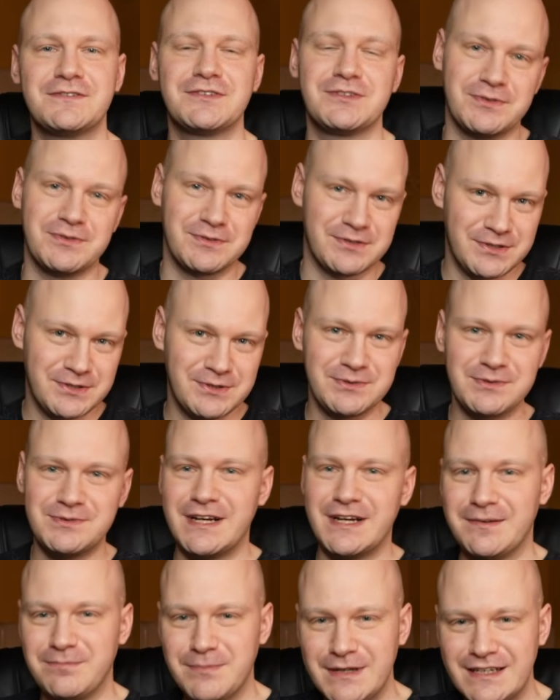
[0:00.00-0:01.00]
So you
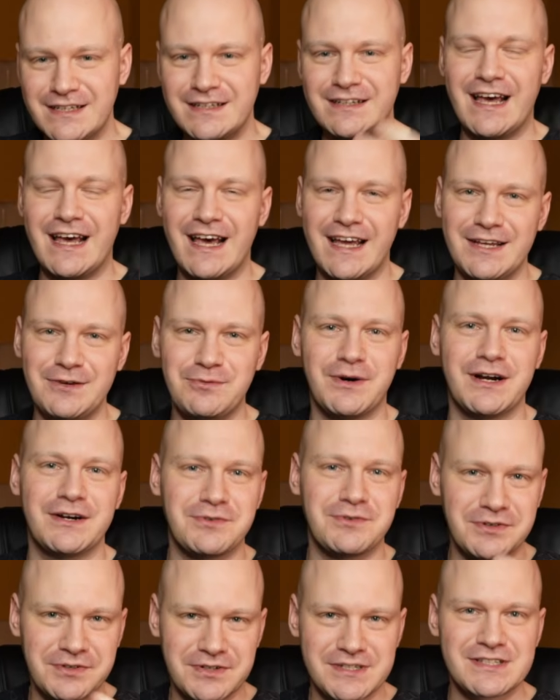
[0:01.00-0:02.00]
and me, anyone
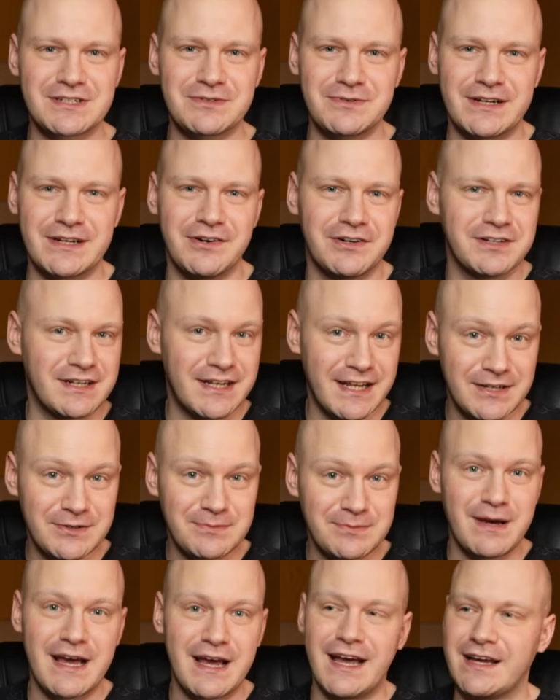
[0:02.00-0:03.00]
registering on a
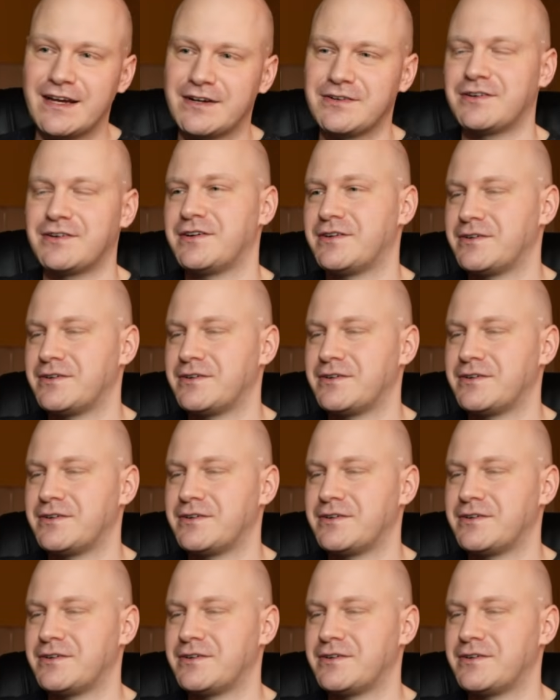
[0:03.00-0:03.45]
neobank or